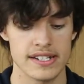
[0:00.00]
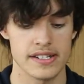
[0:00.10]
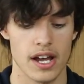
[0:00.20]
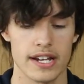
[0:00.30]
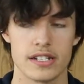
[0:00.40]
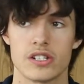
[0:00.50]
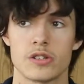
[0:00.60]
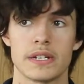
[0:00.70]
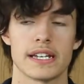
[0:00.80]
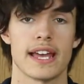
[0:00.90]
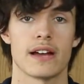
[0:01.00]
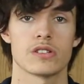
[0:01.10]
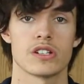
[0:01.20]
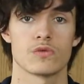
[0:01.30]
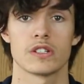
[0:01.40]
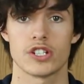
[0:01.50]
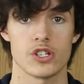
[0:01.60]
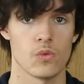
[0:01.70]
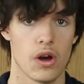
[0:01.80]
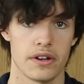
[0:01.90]
designed to be encountered with
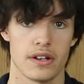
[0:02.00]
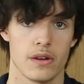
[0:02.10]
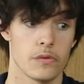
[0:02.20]
just one,